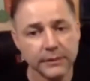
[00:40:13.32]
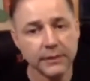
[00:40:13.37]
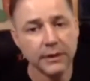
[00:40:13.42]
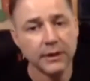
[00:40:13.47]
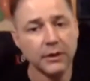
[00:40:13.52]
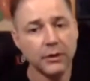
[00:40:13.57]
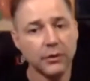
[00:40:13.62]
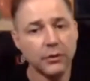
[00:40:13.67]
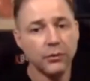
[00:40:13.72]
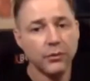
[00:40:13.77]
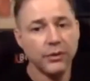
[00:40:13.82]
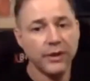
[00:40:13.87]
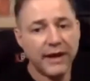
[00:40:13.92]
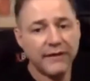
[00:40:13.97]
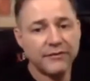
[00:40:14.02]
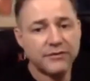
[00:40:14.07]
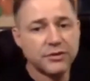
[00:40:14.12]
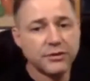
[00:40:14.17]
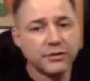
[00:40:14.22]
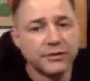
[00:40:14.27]
we have
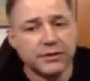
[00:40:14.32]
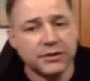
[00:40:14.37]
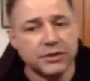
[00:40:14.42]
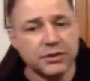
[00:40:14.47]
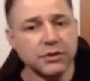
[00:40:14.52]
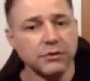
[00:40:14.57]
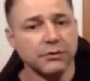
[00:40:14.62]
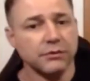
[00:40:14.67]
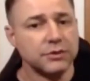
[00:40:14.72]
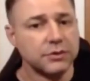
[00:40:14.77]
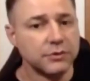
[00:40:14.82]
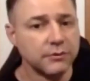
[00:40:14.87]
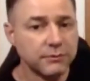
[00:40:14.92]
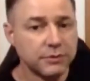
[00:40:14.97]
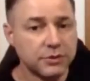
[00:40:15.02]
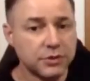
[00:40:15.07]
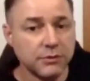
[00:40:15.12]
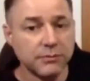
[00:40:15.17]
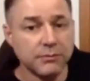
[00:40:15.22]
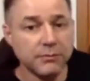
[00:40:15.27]
to
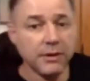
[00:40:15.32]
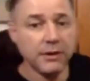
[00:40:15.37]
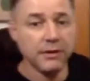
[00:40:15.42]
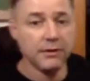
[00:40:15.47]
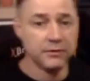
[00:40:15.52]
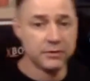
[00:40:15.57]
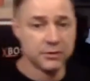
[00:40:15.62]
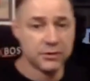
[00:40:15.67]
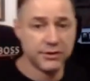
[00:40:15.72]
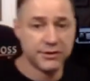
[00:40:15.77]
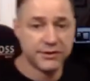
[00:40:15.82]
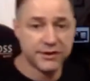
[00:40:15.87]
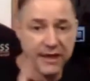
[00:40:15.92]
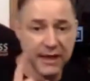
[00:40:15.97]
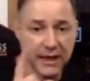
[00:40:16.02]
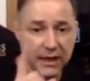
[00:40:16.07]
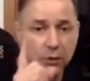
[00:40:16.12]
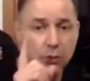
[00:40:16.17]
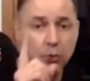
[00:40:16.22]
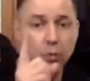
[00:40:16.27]
think
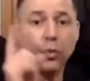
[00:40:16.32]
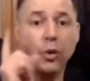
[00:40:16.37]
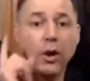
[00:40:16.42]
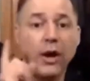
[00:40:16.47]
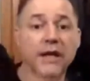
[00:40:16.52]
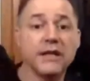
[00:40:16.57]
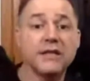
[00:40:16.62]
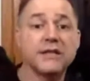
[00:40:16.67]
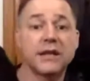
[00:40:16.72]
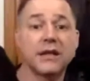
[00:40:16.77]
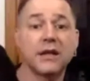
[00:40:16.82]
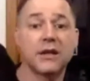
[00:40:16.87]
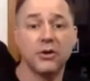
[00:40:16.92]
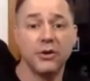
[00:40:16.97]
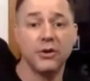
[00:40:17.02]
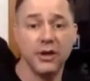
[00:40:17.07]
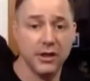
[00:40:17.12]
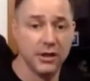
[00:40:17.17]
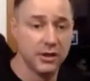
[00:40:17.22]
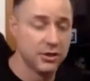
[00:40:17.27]
what is a
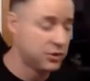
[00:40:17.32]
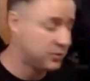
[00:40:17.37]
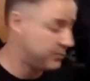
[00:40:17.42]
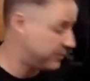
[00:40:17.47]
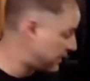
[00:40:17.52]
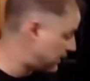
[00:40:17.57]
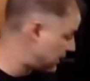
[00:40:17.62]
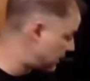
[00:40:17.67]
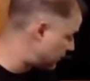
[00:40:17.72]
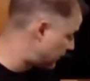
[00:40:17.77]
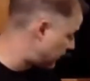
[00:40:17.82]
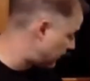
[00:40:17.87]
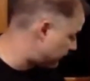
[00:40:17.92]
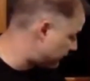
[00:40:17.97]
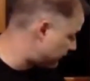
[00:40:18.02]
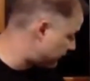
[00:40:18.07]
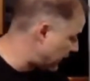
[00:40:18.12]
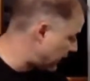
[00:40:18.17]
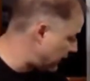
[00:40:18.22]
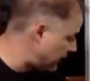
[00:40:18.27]
career to begin with,
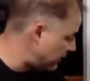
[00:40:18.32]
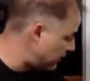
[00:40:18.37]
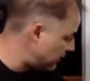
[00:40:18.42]
right?